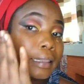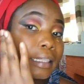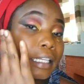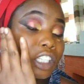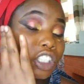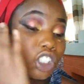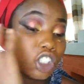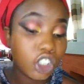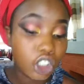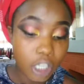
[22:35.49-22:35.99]
the
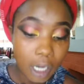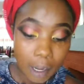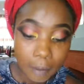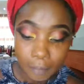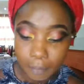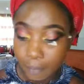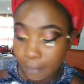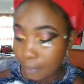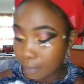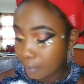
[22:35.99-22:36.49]

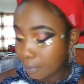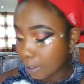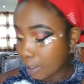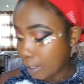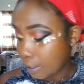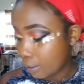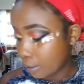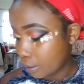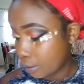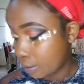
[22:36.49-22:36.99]
sharp
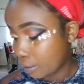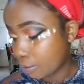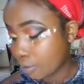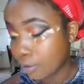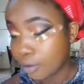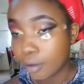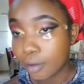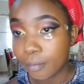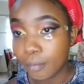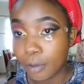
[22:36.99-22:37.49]
ending
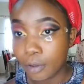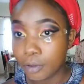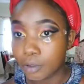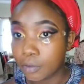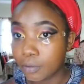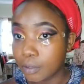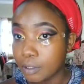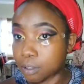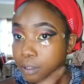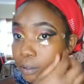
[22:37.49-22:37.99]
because of
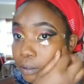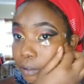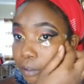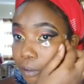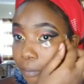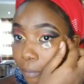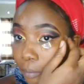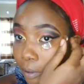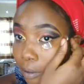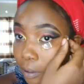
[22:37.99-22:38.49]
the salted.